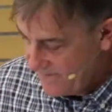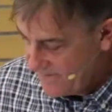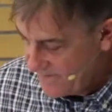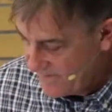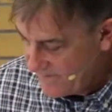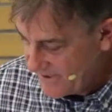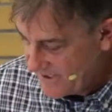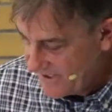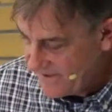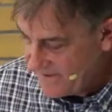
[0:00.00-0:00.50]
We
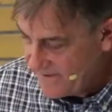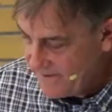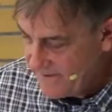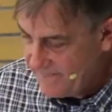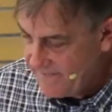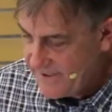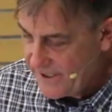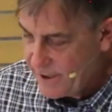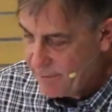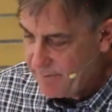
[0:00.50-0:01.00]
wanted to
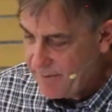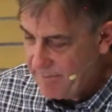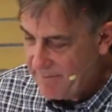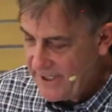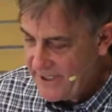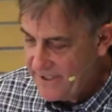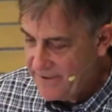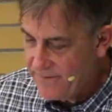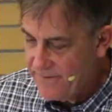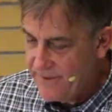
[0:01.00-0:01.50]
develop a
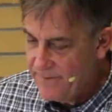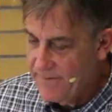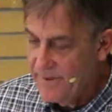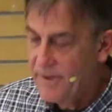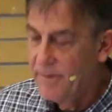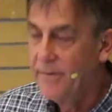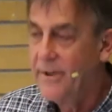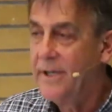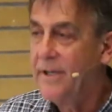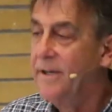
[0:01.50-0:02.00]
bakery
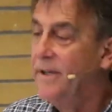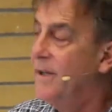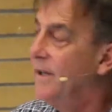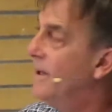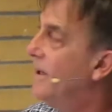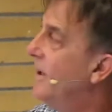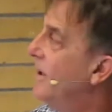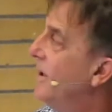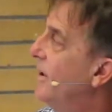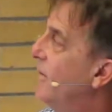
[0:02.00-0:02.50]
where we
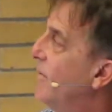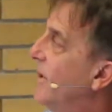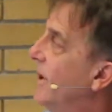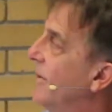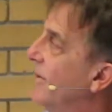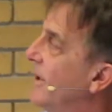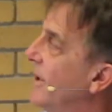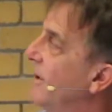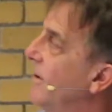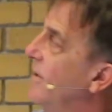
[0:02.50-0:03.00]

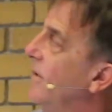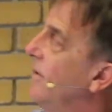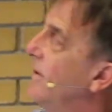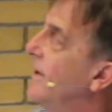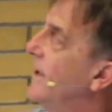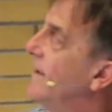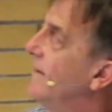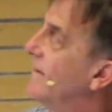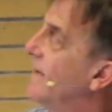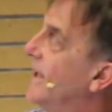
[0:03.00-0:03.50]
can do
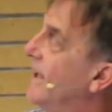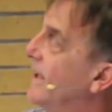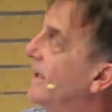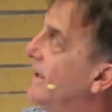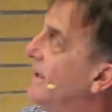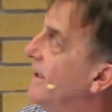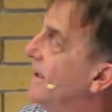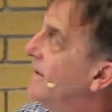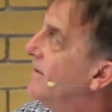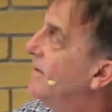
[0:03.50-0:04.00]
things
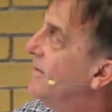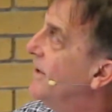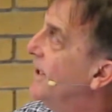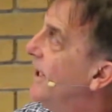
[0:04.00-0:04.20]
like this.